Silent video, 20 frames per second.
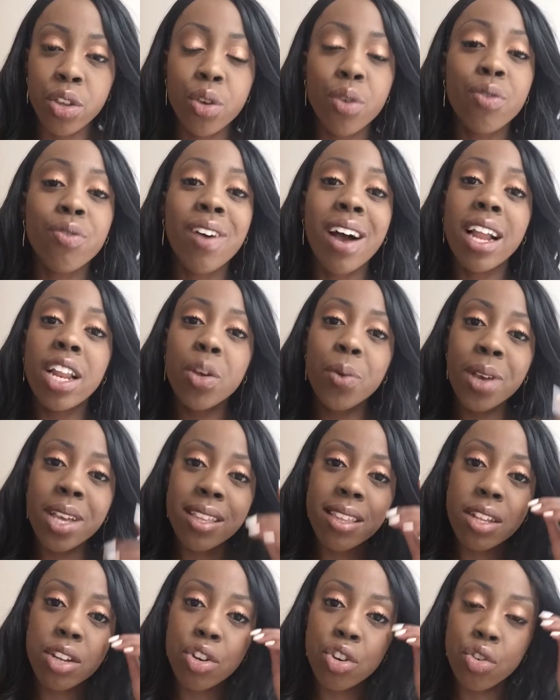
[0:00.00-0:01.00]
Your value
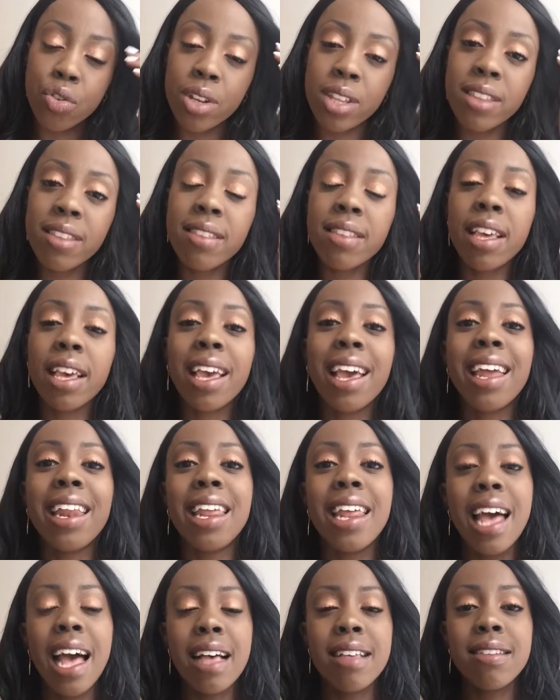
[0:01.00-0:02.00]
is intrinsic, and
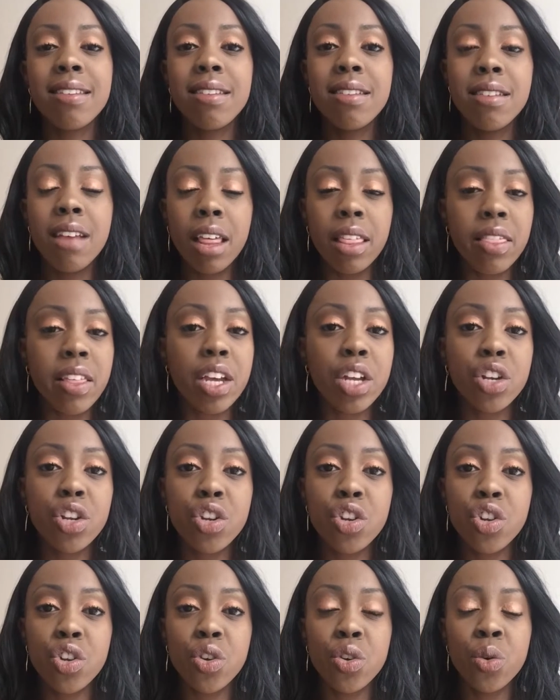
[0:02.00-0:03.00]
it has nothing
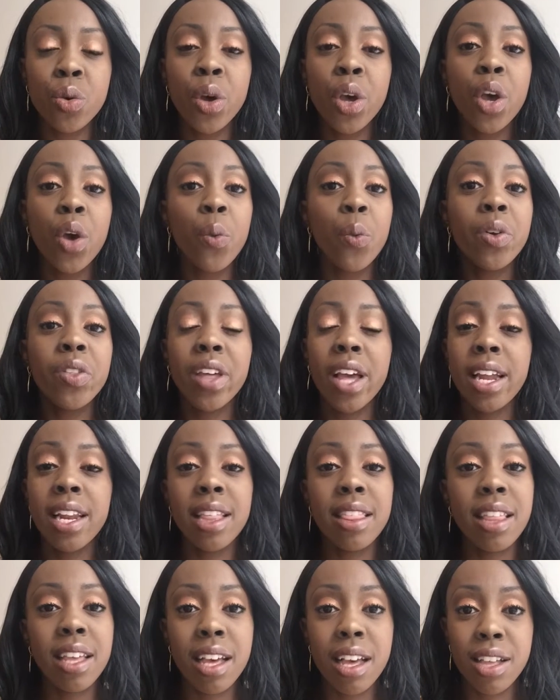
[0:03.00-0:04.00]
to do with
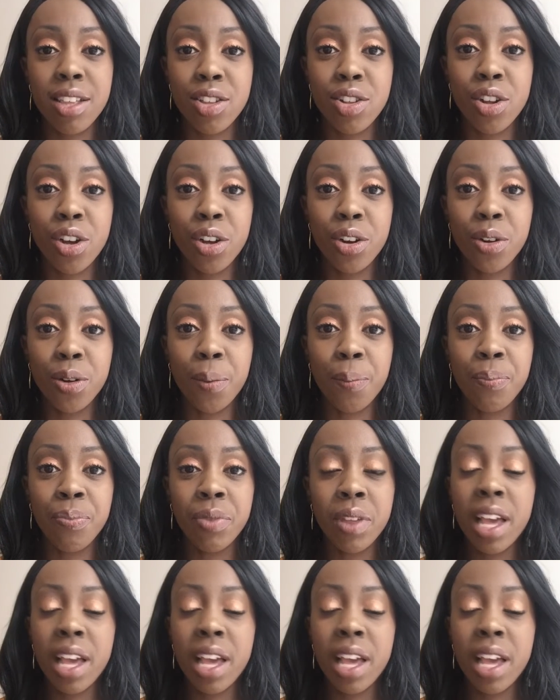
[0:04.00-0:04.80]
anything external.